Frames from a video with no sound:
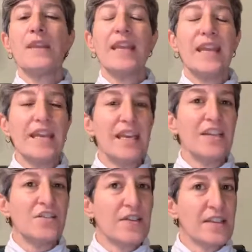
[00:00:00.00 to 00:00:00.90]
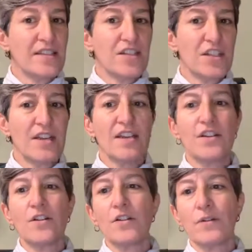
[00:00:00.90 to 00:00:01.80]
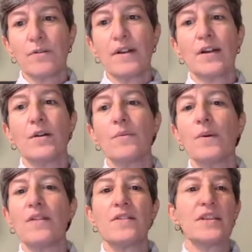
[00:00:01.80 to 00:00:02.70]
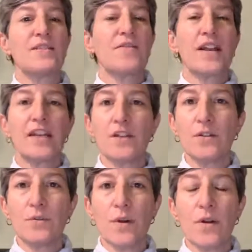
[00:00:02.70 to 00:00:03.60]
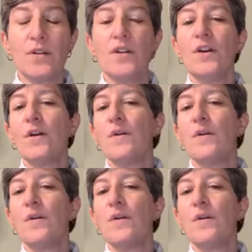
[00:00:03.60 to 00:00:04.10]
Any transition in your career, whether that's finding a new role